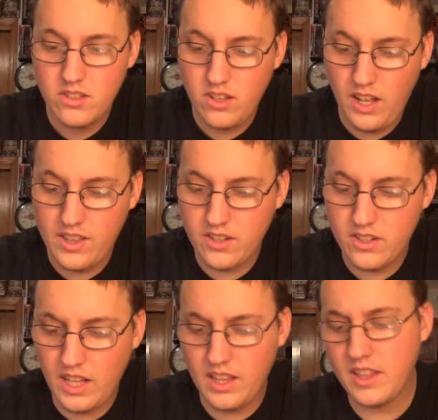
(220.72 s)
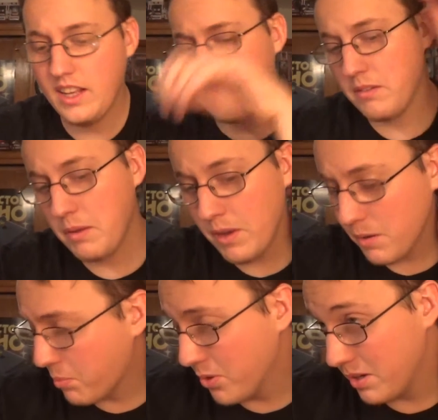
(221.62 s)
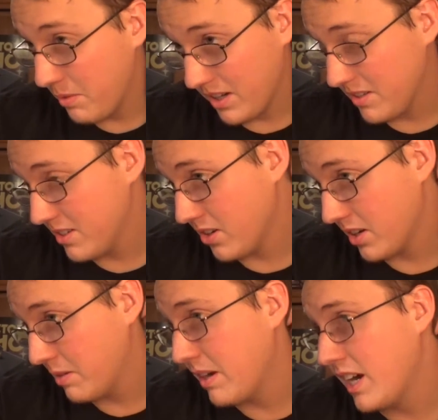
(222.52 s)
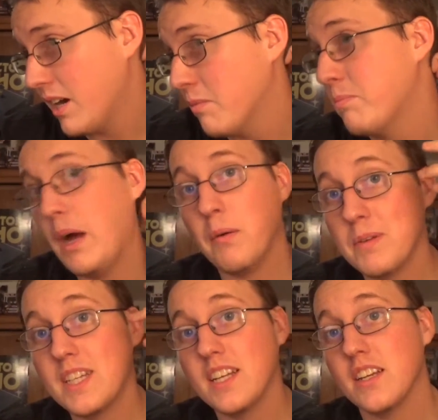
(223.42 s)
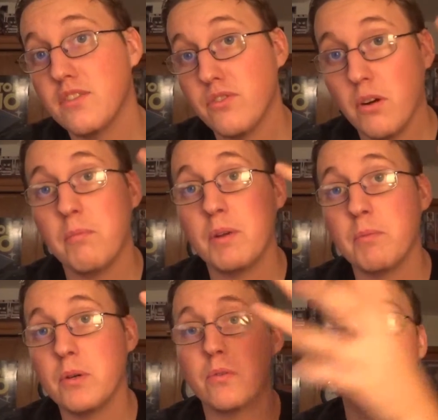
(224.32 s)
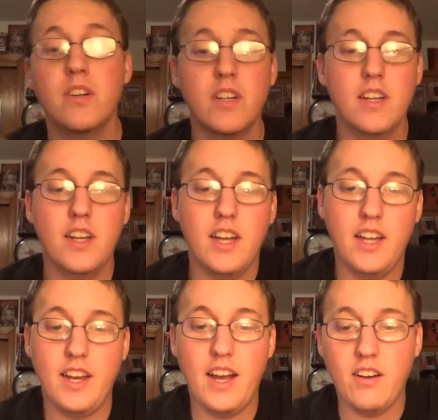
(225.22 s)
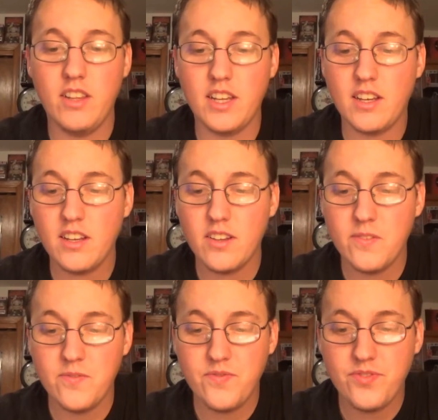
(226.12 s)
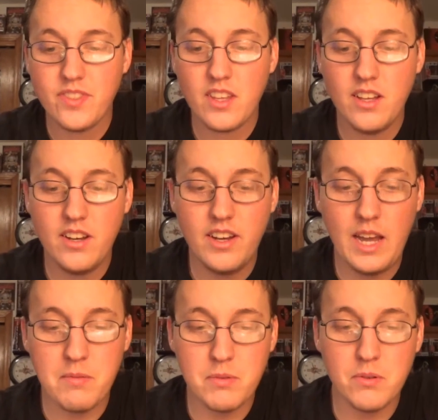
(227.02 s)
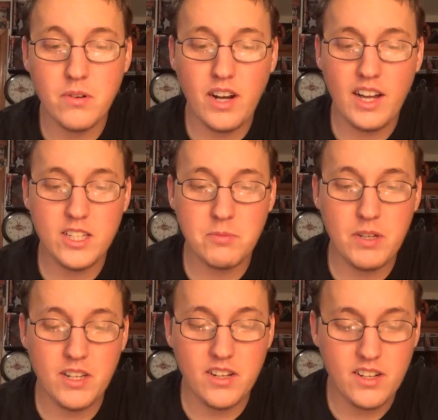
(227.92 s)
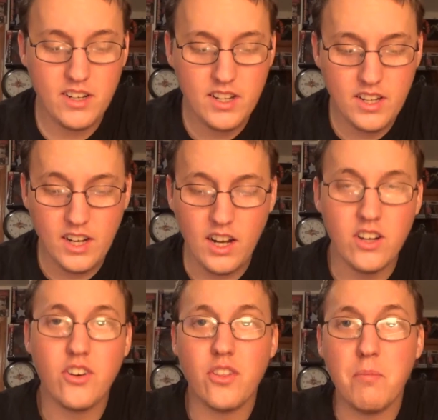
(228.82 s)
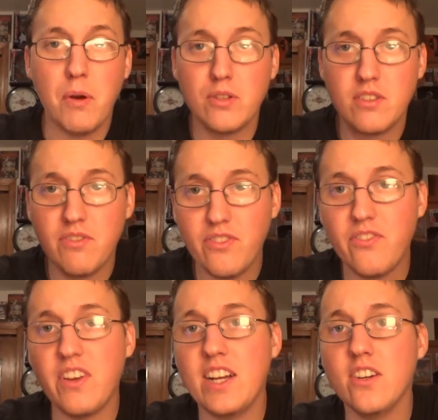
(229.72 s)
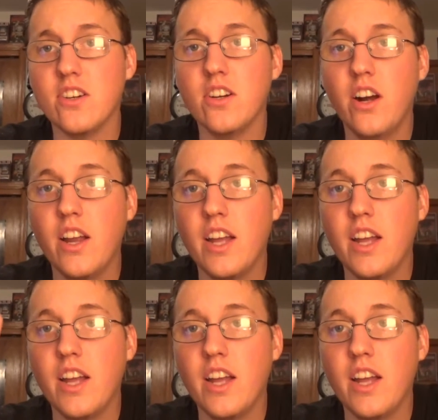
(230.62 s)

And they make a point about talking about how Palpatine is from Naboo, and how like Naboo has been under the most fear